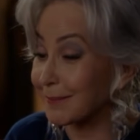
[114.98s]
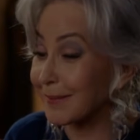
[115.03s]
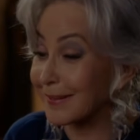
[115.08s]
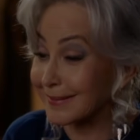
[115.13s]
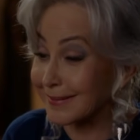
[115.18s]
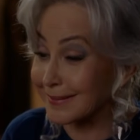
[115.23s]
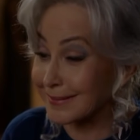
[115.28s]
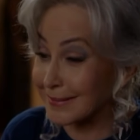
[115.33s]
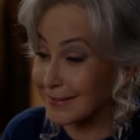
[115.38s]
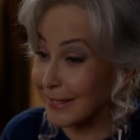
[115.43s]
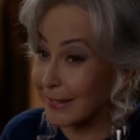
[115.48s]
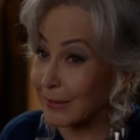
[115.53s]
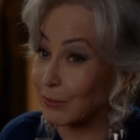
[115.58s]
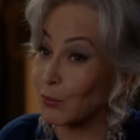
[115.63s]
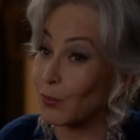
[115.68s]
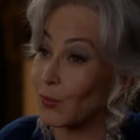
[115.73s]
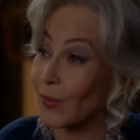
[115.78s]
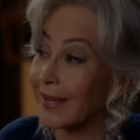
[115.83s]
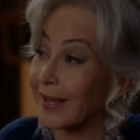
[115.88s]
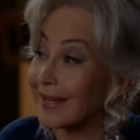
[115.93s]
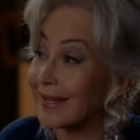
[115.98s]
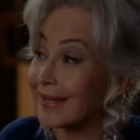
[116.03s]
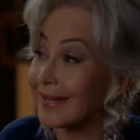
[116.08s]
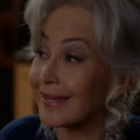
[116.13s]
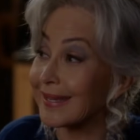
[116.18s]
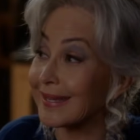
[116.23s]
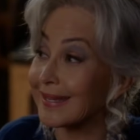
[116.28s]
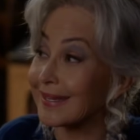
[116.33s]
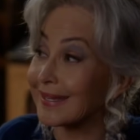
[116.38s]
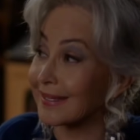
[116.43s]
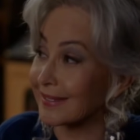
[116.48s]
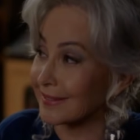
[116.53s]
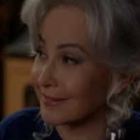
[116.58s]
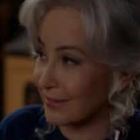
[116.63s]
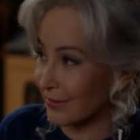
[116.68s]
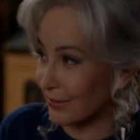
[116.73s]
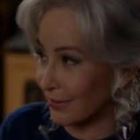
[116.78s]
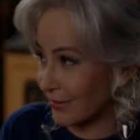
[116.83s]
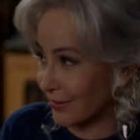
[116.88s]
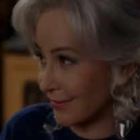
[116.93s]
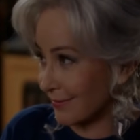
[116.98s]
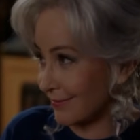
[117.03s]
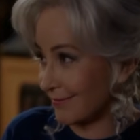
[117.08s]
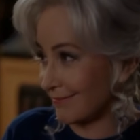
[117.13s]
to make this night way easier.